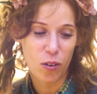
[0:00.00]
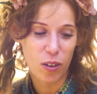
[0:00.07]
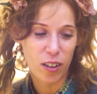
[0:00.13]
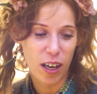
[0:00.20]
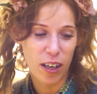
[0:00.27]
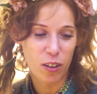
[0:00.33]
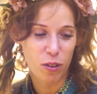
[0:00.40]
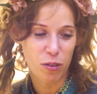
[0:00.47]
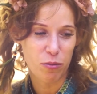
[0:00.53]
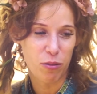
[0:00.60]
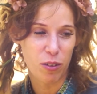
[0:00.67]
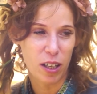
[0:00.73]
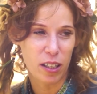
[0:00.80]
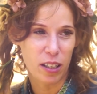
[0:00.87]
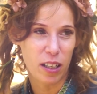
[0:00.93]
kind of
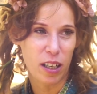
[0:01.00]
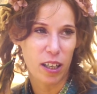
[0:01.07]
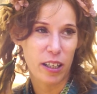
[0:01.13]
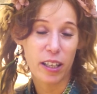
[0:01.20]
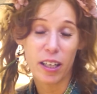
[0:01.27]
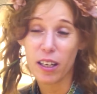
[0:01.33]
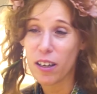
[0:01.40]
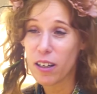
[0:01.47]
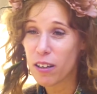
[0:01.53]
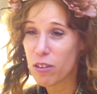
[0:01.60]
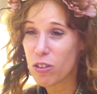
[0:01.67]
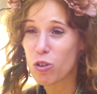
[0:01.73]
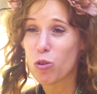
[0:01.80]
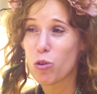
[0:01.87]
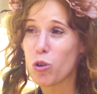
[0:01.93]
like a
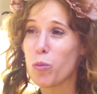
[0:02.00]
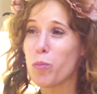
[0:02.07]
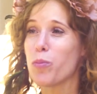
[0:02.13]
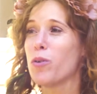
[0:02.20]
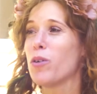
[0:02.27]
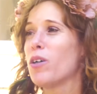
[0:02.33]
healing group